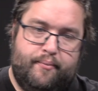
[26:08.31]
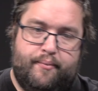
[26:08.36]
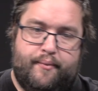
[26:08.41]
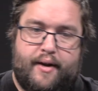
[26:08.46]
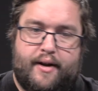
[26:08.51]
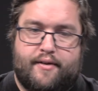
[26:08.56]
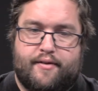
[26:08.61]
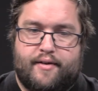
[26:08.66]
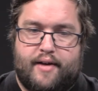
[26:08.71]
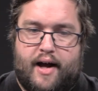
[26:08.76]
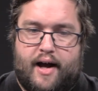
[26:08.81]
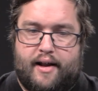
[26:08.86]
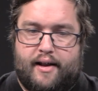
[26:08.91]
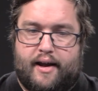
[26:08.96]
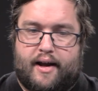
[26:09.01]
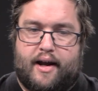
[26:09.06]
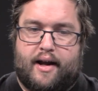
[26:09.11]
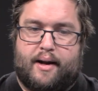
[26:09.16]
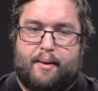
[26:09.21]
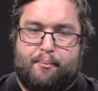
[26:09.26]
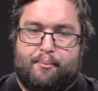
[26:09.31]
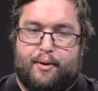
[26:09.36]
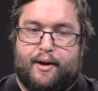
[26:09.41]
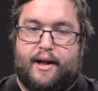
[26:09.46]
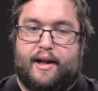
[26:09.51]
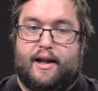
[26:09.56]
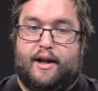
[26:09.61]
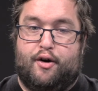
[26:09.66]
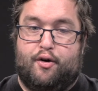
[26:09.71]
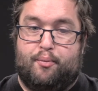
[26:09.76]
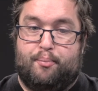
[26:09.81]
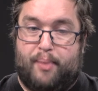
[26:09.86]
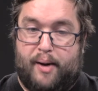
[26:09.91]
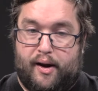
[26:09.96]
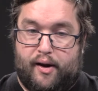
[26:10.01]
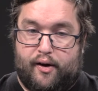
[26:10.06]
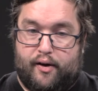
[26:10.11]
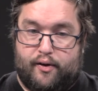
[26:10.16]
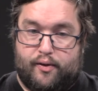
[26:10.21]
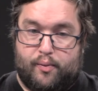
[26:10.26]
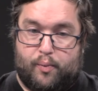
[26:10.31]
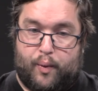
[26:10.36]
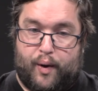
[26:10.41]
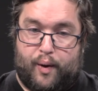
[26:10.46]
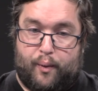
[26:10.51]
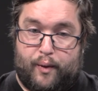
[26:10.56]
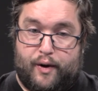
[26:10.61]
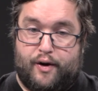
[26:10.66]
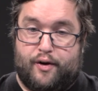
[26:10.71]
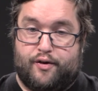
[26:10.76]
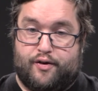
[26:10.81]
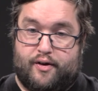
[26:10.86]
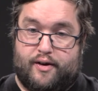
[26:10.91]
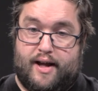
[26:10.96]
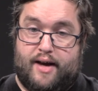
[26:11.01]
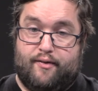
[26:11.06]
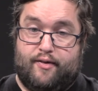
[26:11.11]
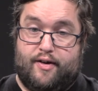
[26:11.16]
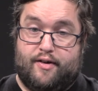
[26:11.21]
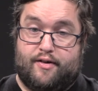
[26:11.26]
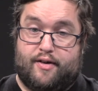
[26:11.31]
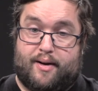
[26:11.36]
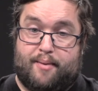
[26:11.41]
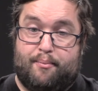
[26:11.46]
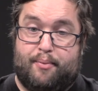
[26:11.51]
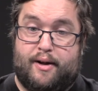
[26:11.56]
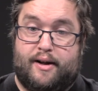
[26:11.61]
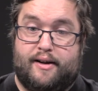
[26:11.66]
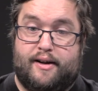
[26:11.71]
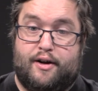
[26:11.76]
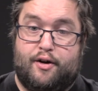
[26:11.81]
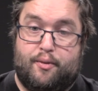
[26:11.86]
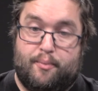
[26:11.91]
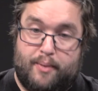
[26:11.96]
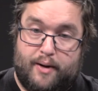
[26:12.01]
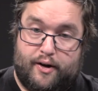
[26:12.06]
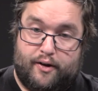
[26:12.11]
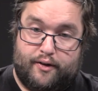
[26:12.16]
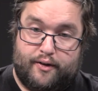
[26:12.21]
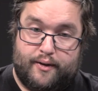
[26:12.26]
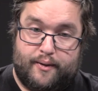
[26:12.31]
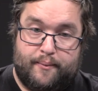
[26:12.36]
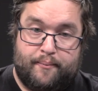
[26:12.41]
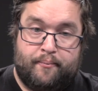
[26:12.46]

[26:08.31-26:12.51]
it's not like a completely new build, where Windows 11 is a completely new build.